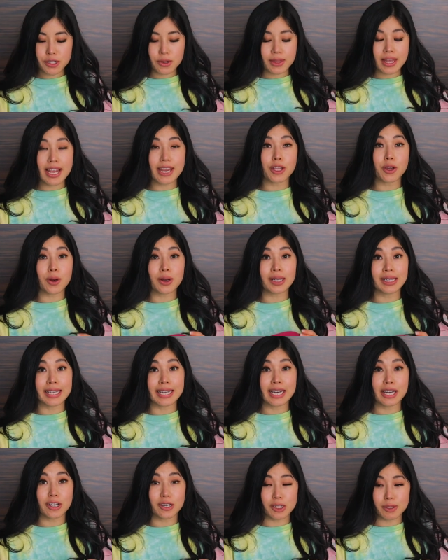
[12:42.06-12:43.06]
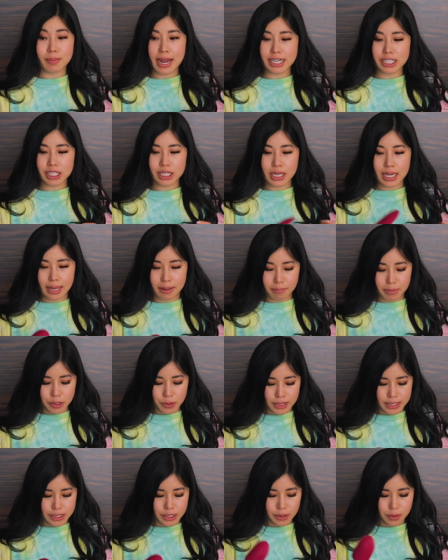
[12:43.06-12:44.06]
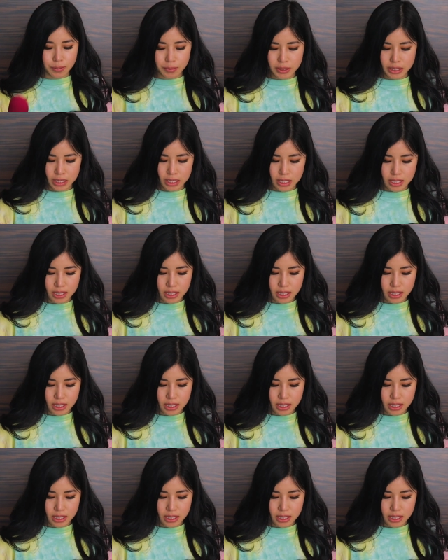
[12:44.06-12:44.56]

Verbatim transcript: sure that you're cleaning your spatula in between scoops.